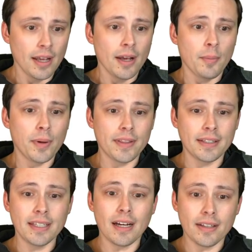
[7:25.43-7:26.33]
But
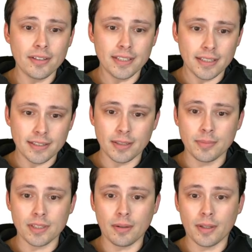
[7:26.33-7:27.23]
then the other
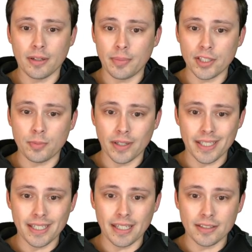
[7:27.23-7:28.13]
systems uh, they're
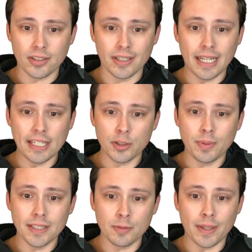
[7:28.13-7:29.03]
benchmarking against are an
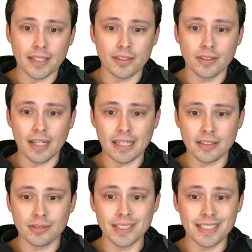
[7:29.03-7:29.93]
HP Spectre
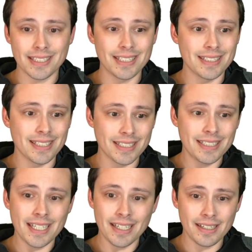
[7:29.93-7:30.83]

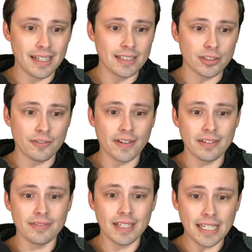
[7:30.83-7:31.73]
X36016 and an Acer
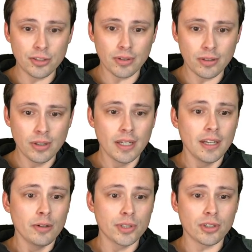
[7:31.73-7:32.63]
5 Nitro,
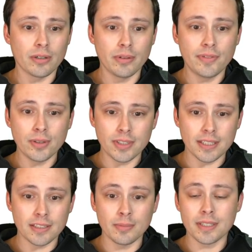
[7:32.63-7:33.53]
which are review
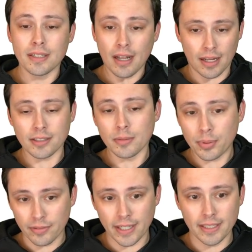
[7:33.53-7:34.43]
systems not
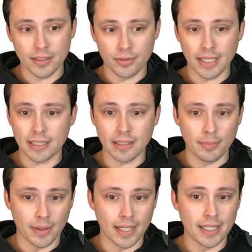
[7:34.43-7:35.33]
provided directly
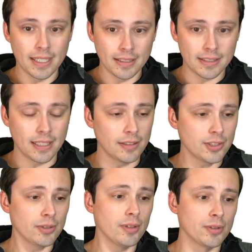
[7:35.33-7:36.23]
by Intel.
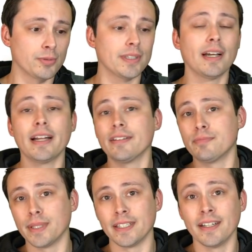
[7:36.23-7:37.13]
So those would not have
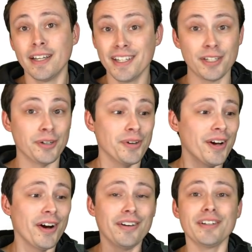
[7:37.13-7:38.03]
been, you know,
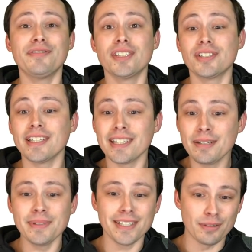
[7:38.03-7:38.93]
artificially
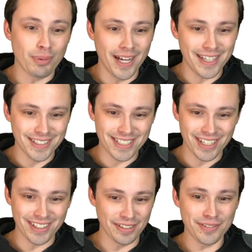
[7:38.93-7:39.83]
limited by
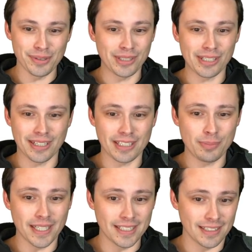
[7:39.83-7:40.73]
Intel if you were
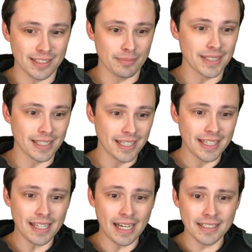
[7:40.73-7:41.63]
expecting something like
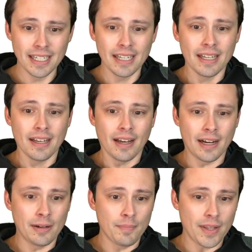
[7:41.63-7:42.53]
that.
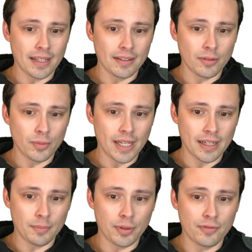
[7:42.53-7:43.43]
Um, and we
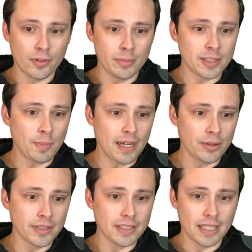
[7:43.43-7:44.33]
had performance
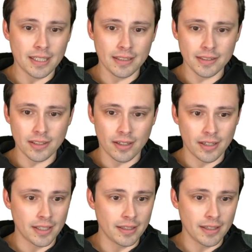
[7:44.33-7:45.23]
power settings
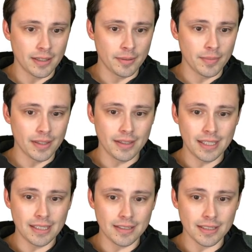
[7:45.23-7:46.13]
on um,
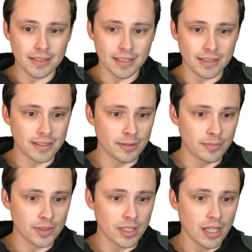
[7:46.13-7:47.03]
these
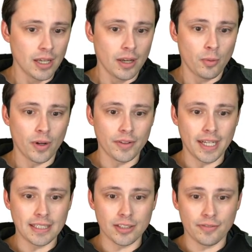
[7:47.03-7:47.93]
systems while the
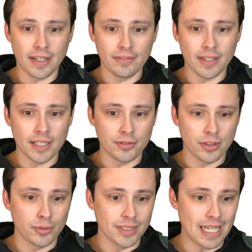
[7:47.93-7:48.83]
Acer 5
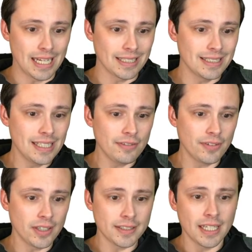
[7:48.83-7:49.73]
Nitro was at
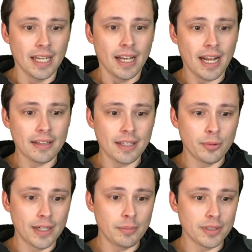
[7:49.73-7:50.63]
default, and they
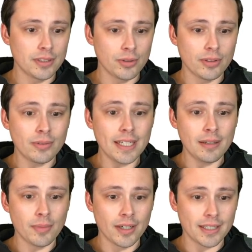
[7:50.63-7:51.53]
were able to do
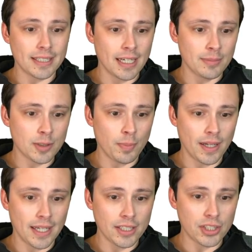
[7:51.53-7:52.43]
3D Mark, Time
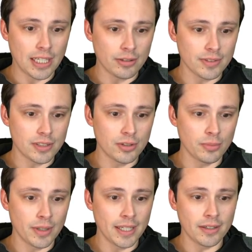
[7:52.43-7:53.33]
Spy, Shadow of the
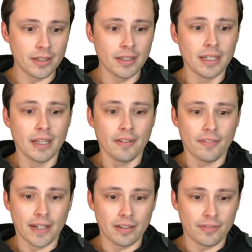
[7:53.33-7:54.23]
Tomb Raider,
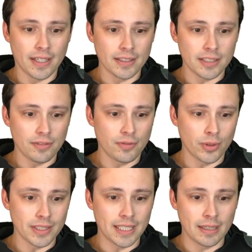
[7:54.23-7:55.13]
Final Fantasy
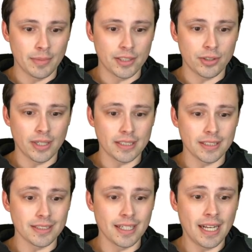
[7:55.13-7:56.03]
XIV Metro
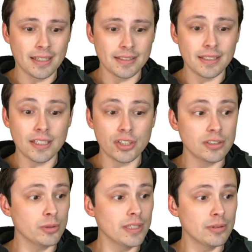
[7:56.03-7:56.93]
Exodus Enhanced Edition,
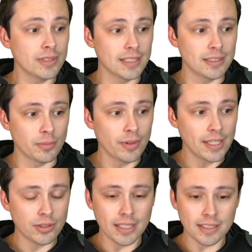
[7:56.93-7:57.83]
so we do see some
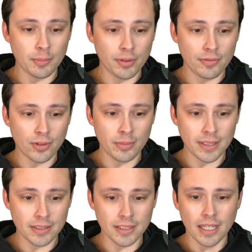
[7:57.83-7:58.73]
ray tracing
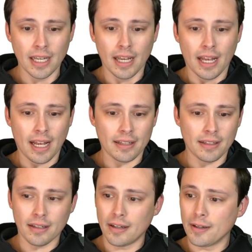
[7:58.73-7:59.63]
performance.
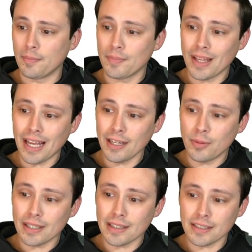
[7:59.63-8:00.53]
And um,
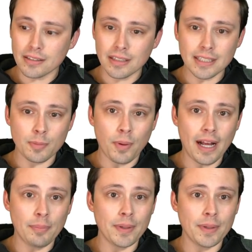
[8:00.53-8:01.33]
anyway, let's let's pop